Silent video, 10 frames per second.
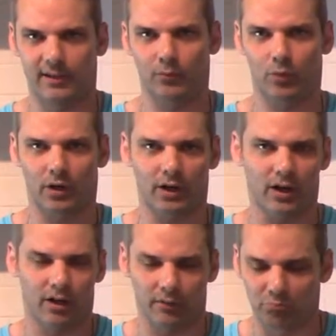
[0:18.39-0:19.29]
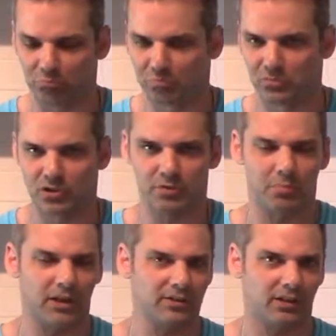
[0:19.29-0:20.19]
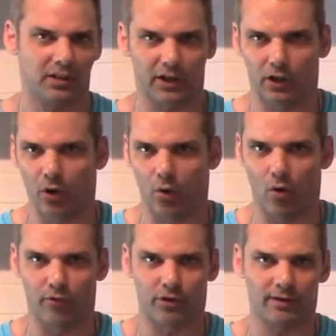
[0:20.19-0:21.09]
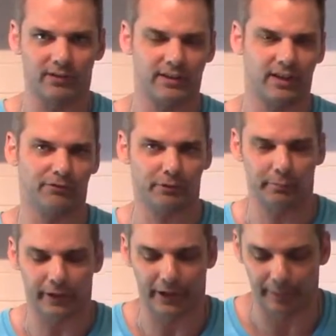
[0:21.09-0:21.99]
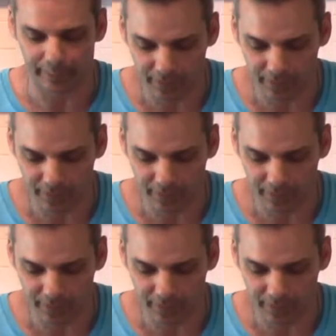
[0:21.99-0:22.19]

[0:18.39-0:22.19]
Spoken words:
and we're gonna just basically go over everything from here.